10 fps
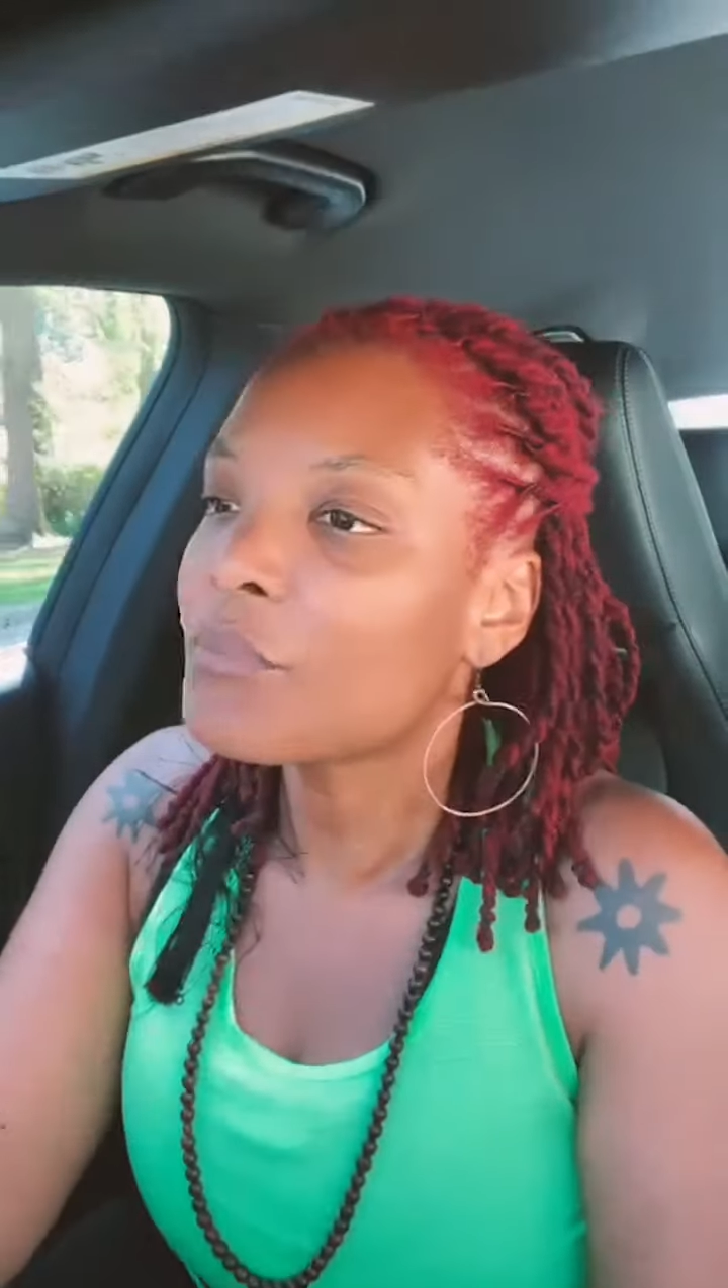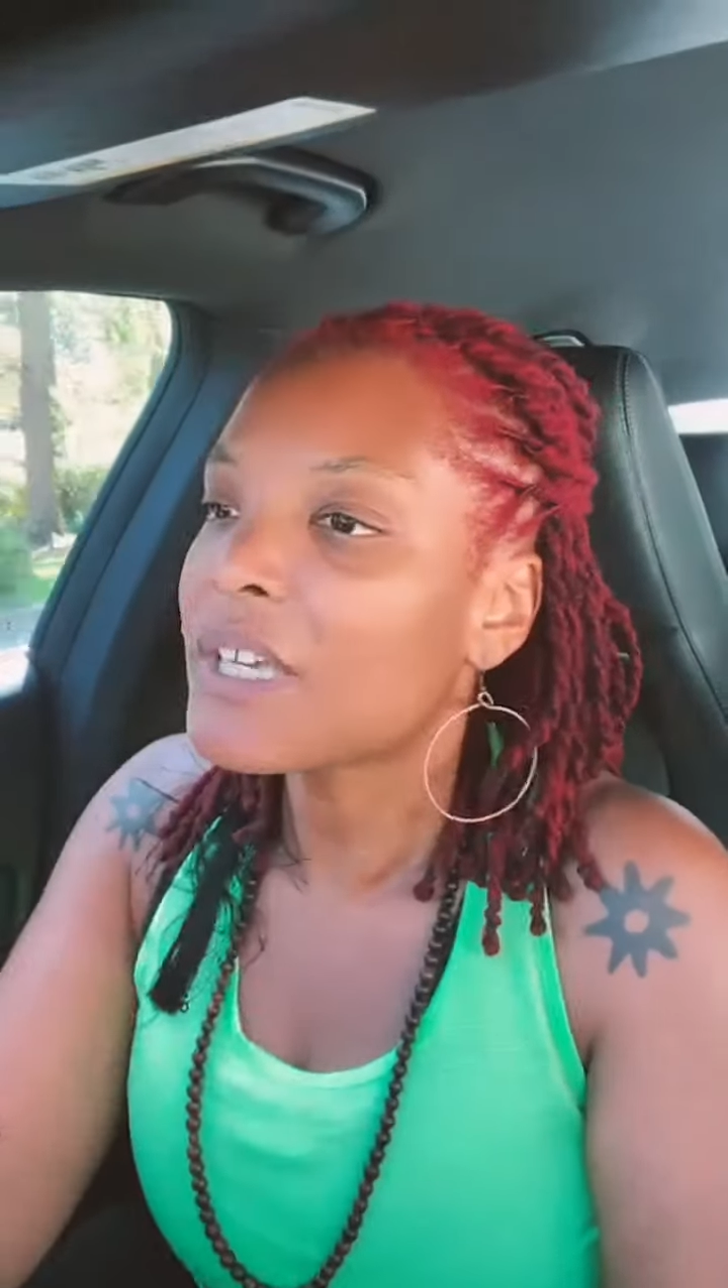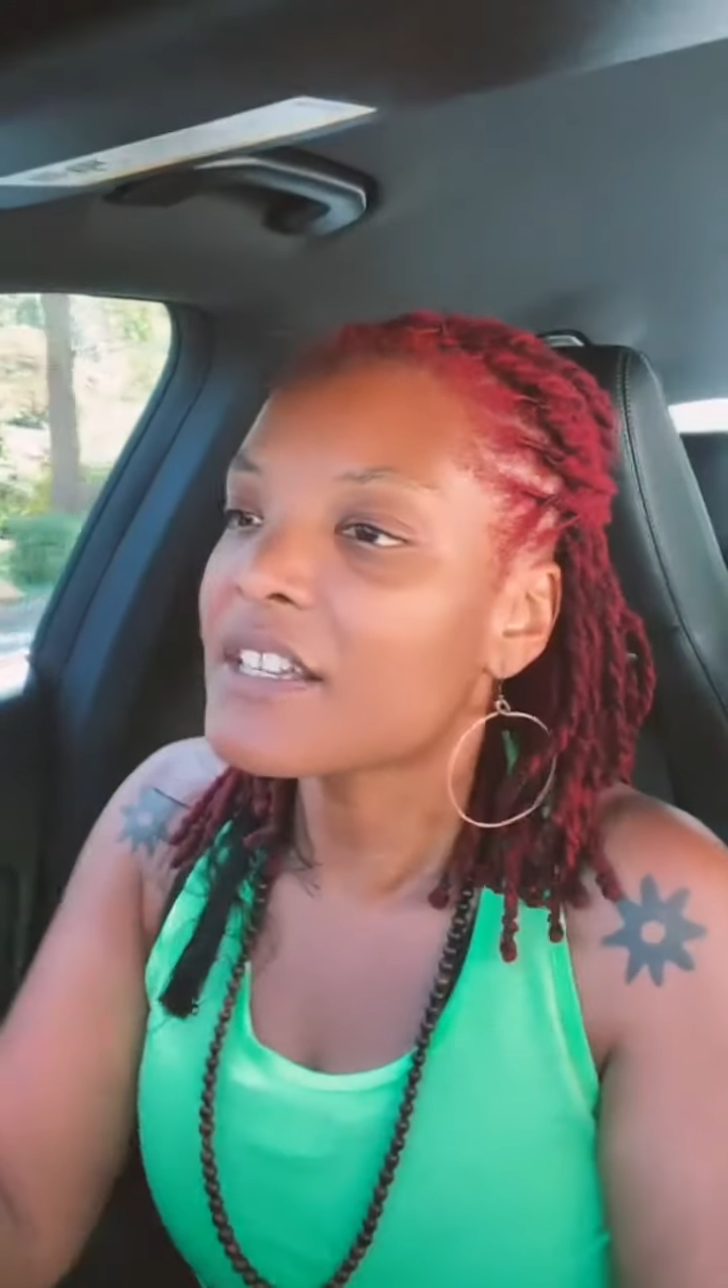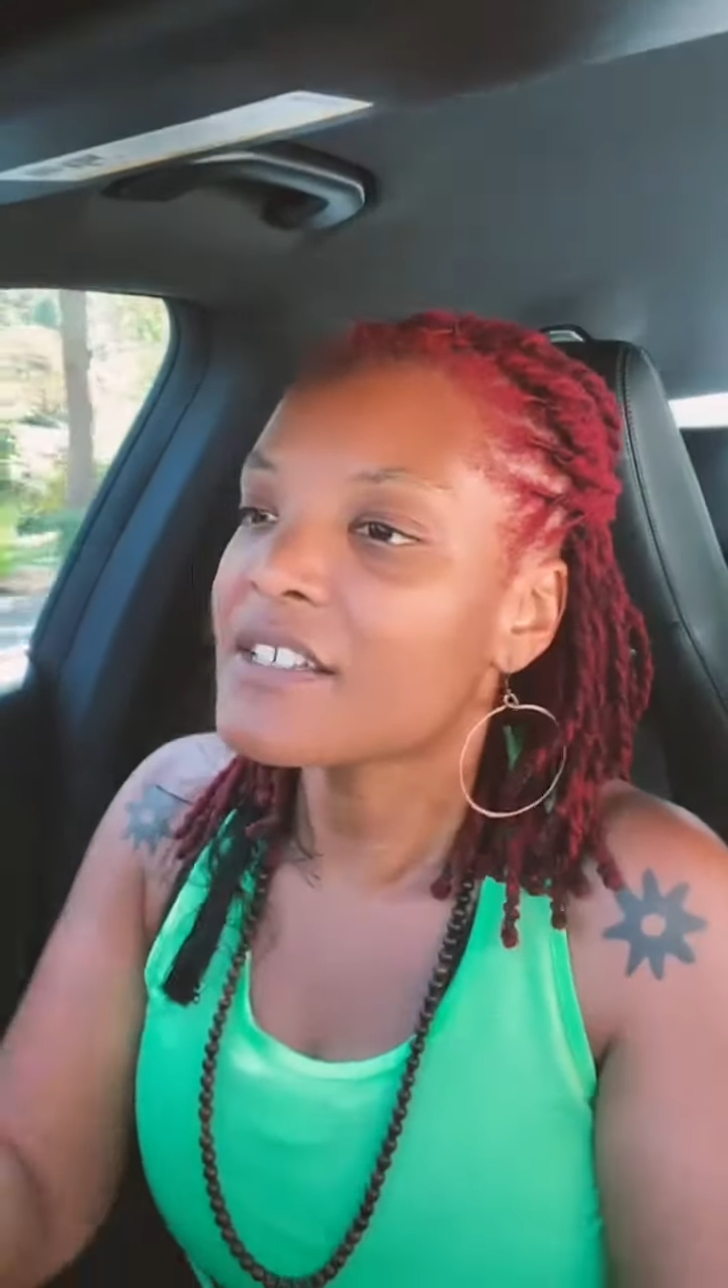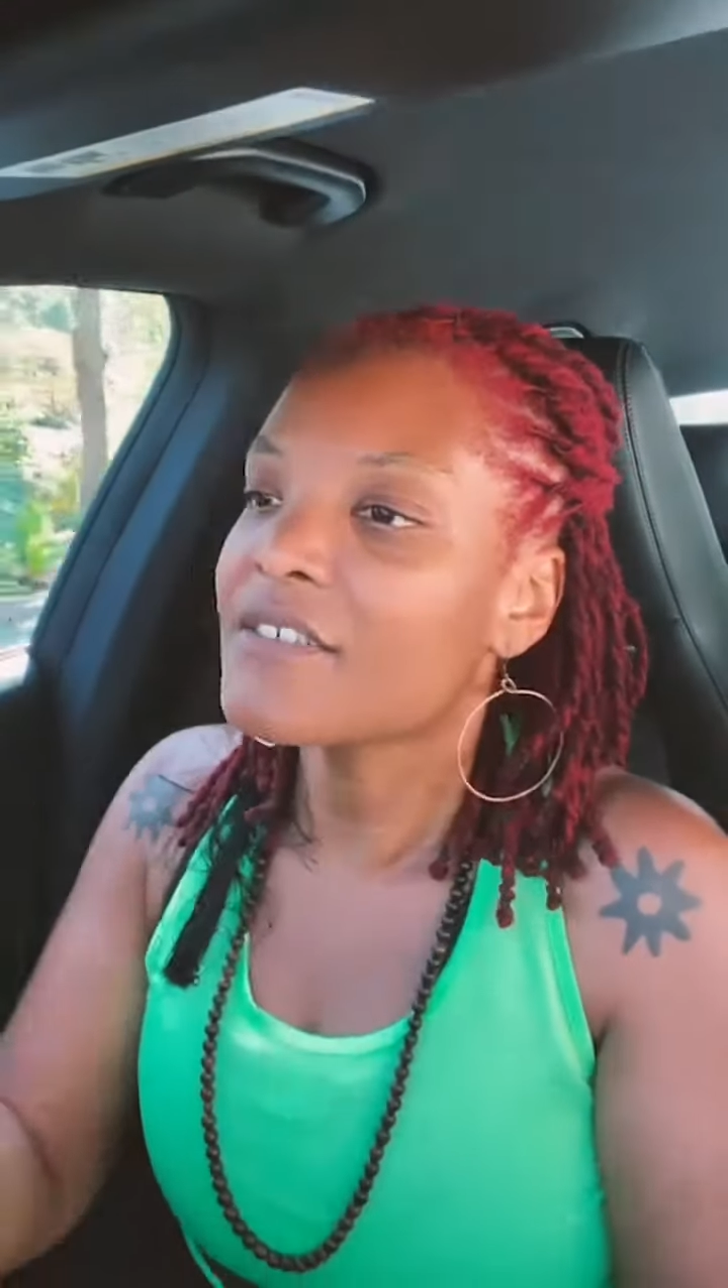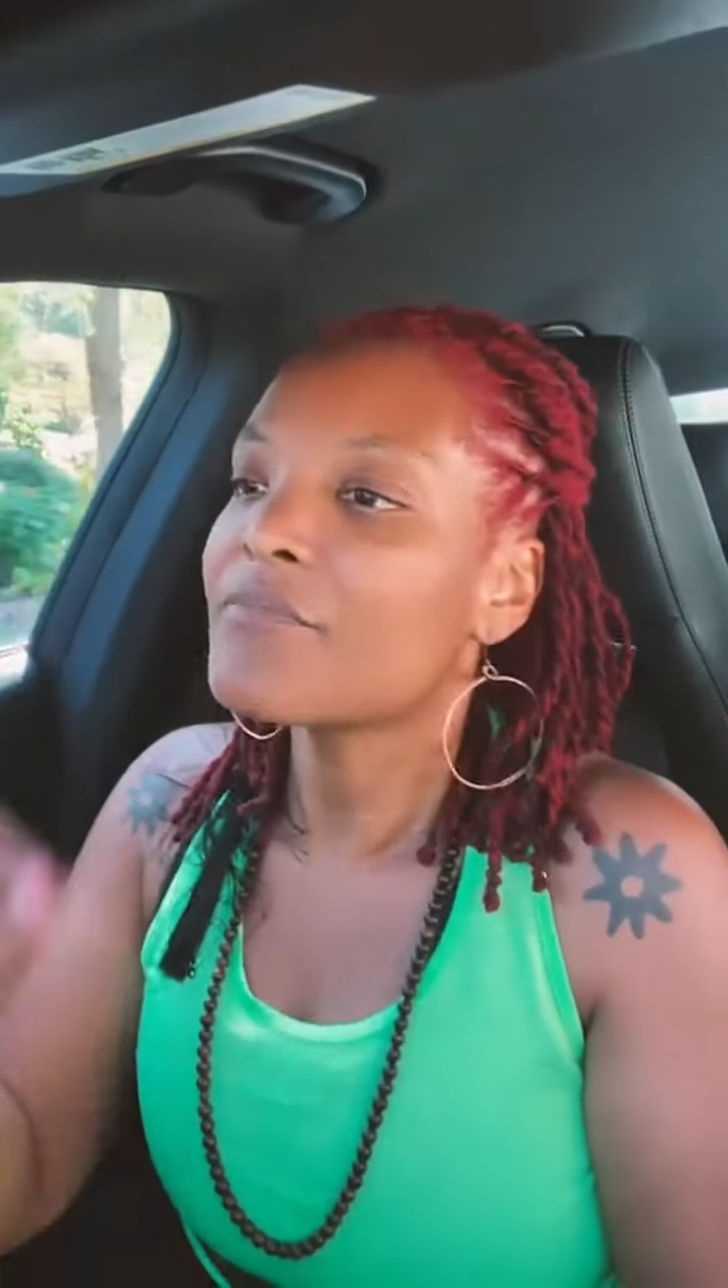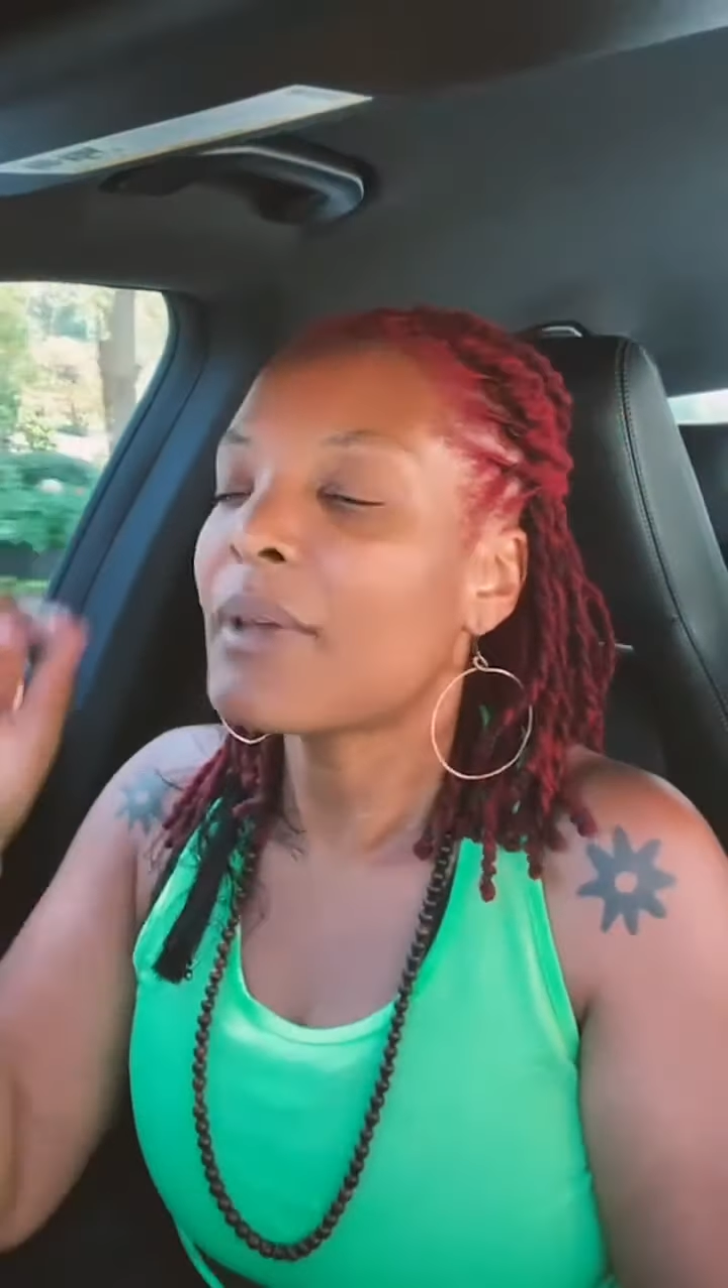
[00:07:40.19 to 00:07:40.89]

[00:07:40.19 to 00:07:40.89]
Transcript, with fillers: because of